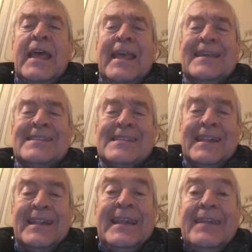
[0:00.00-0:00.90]
is
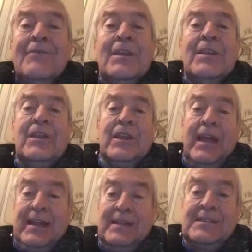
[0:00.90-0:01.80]
leaving the
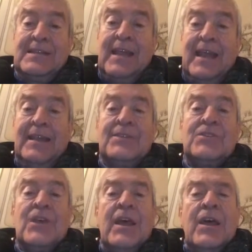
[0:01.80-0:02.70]
United
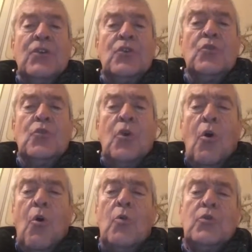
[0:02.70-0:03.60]
States to
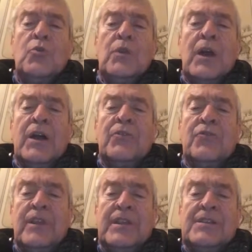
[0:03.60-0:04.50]
go to
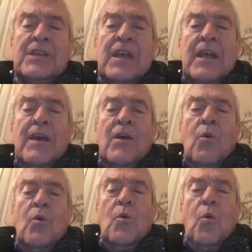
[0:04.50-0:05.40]
countries
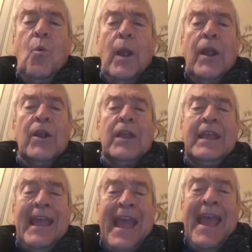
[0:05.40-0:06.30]
where
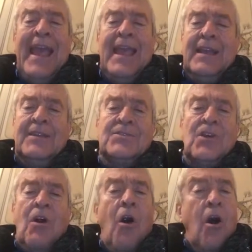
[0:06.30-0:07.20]
gangs
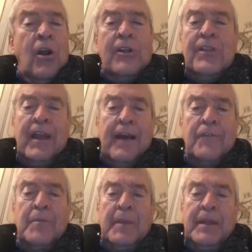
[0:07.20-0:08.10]
are the
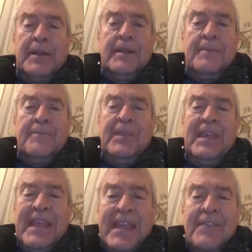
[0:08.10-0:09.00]
government,
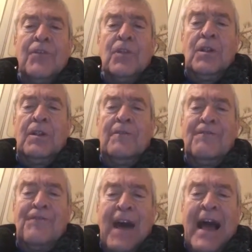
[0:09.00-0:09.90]
evil,
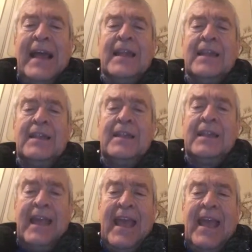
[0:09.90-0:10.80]

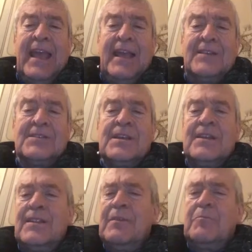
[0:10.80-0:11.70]
violent gangs
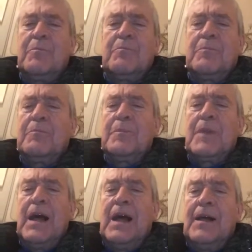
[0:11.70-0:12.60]
that
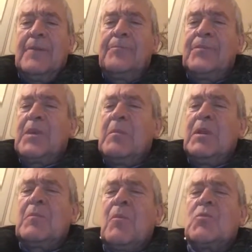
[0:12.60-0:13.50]

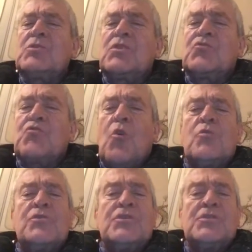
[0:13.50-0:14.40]
commit the most
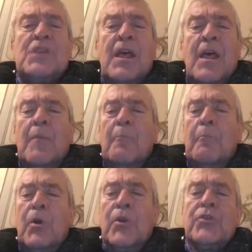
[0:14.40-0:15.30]
atrocious
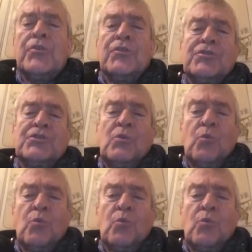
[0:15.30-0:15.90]
murders,